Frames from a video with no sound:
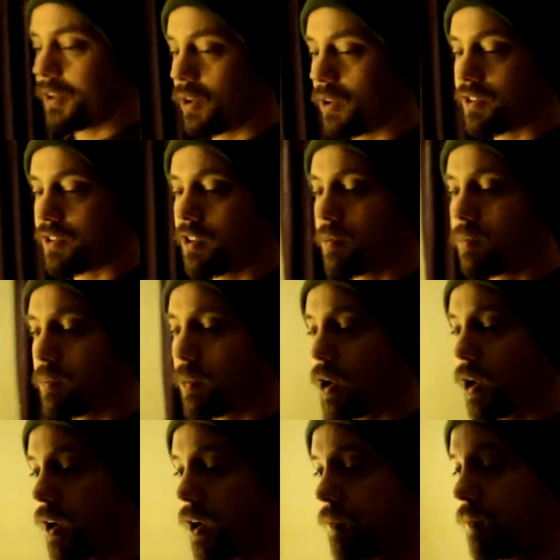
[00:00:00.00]
I sit at the
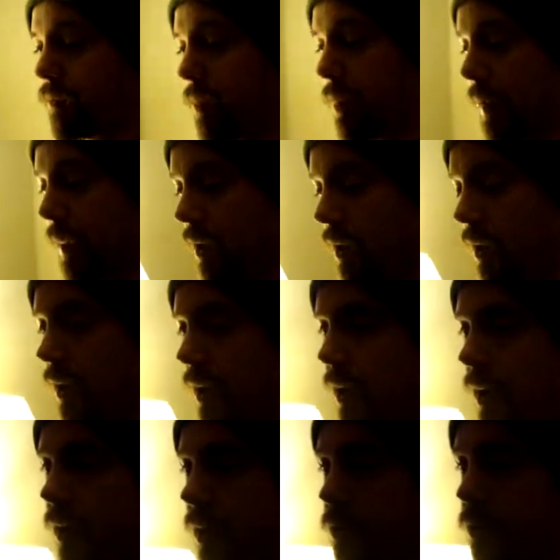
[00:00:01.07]
bar,
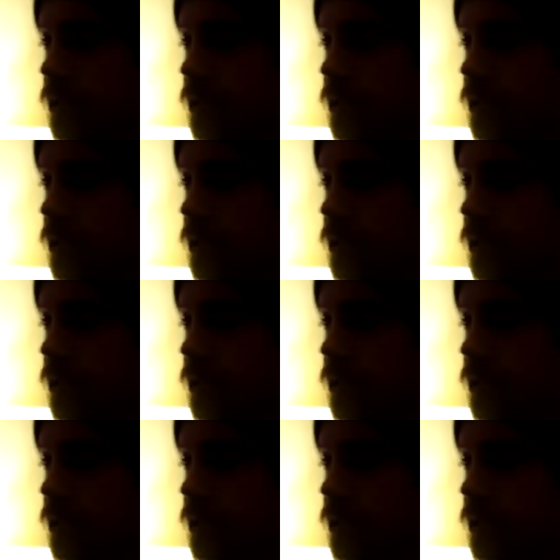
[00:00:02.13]
and